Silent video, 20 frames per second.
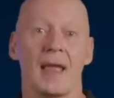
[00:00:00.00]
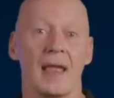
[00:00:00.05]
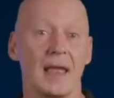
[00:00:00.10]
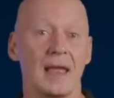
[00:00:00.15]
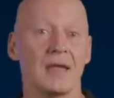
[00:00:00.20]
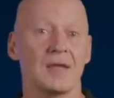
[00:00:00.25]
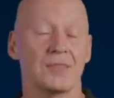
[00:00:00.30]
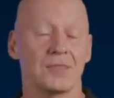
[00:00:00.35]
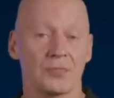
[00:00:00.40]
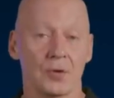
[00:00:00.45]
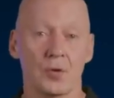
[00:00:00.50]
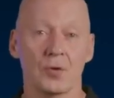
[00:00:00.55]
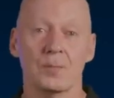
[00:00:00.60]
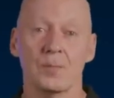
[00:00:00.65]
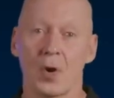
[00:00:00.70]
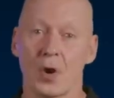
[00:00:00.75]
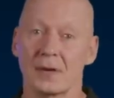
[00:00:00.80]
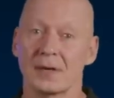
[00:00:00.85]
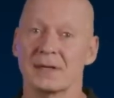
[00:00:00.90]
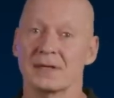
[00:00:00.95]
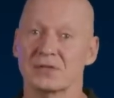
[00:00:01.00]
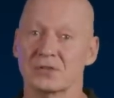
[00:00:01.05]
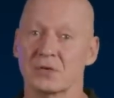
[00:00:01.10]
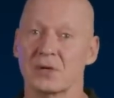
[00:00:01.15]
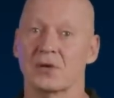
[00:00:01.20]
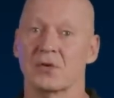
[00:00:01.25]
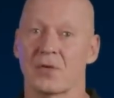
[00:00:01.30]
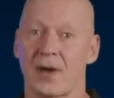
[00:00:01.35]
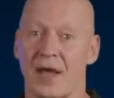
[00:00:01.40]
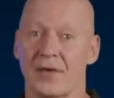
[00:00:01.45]
and third-party
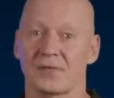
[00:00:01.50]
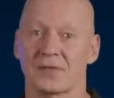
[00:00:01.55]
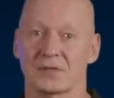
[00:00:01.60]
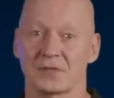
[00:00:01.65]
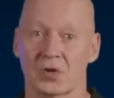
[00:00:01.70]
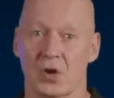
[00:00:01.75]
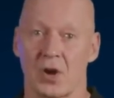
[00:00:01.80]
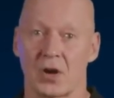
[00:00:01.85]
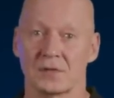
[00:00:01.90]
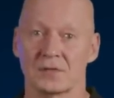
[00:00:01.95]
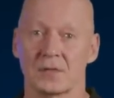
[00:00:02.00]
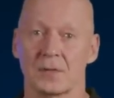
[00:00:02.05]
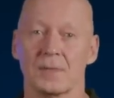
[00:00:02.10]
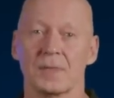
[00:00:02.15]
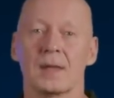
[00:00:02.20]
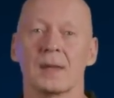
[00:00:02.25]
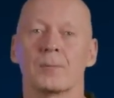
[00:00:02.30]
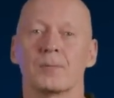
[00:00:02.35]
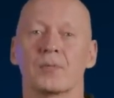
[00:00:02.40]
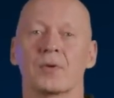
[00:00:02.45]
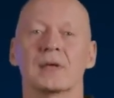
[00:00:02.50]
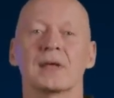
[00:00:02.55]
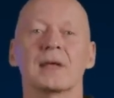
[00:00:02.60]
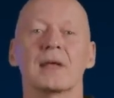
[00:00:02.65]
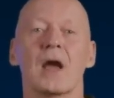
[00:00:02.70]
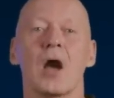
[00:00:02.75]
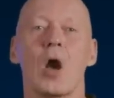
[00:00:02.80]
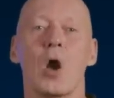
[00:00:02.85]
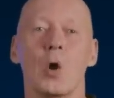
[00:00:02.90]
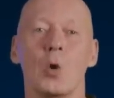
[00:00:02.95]
discrete graphics cards,
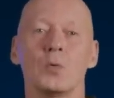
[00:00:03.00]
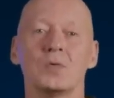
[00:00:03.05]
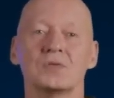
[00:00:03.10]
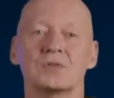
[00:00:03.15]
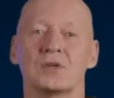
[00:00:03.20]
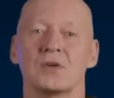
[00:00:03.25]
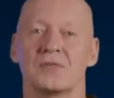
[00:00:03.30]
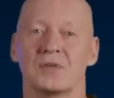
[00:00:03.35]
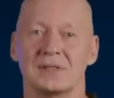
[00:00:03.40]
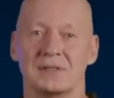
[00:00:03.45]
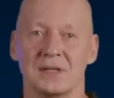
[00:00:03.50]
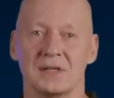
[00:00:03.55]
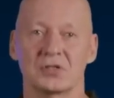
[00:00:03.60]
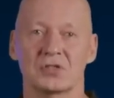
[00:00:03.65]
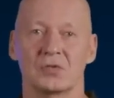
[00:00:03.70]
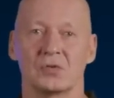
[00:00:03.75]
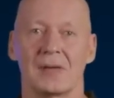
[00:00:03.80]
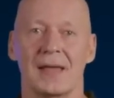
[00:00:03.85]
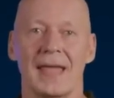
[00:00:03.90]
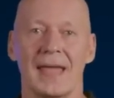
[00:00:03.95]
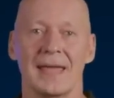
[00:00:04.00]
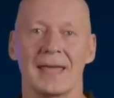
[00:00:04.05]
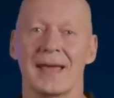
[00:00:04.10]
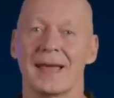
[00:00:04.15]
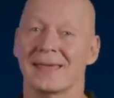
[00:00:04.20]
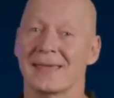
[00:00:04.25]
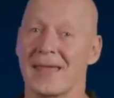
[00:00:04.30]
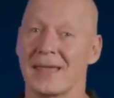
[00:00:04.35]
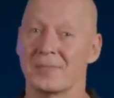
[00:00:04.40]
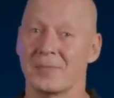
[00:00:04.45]
bringing a host of additional
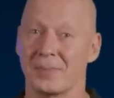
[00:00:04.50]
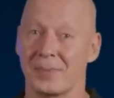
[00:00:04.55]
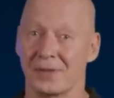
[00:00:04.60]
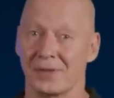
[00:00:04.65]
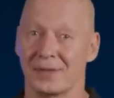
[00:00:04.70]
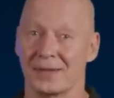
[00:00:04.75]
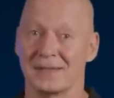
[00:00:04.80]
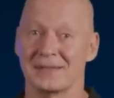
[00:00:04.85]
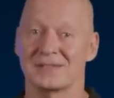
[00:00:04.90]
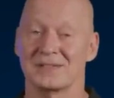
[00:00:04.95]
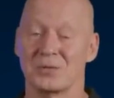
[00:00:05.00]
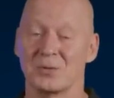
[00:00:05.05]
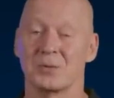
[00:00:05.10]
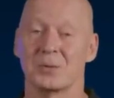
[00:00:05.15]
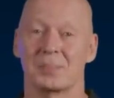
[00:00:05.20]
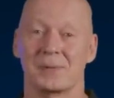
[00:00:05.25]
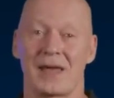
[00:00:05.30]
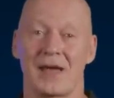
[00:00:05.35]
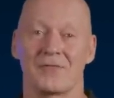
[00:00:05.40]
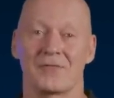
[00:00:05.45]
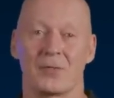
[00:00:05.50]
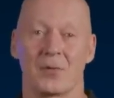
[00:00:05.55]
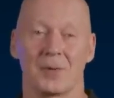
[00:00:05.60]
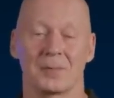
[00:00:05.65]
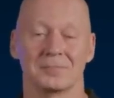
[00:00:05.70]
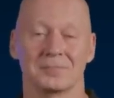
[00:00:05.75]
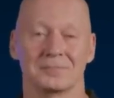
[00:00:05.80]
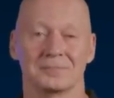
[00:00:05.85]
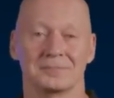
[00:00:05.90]
AI capabilities to the platform.